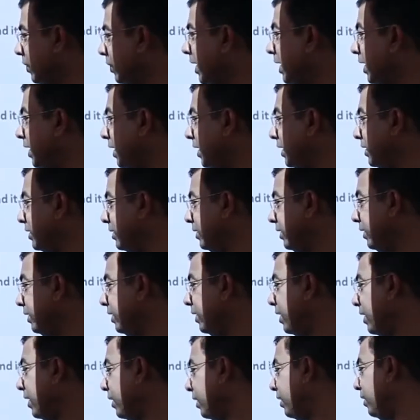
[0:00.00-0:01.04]
Why?
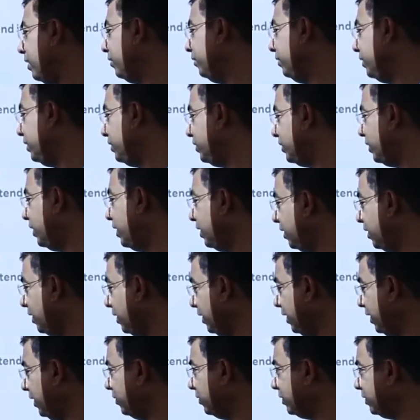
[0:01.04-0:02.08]
Exterior angle of the triangle
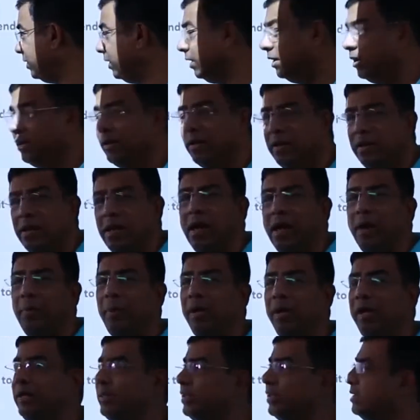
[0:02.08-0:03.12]
AOC.
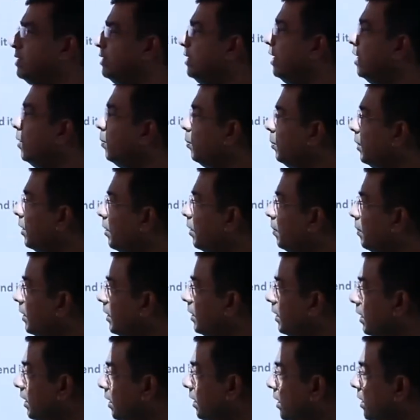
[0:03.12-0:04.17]
Applying the same
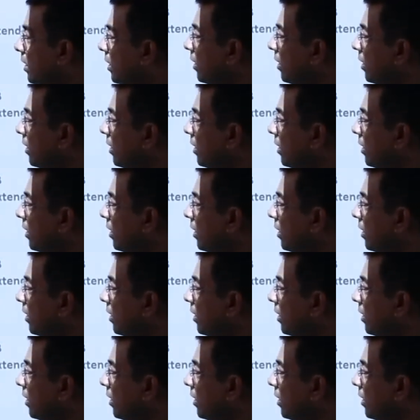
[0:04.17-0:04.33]
property,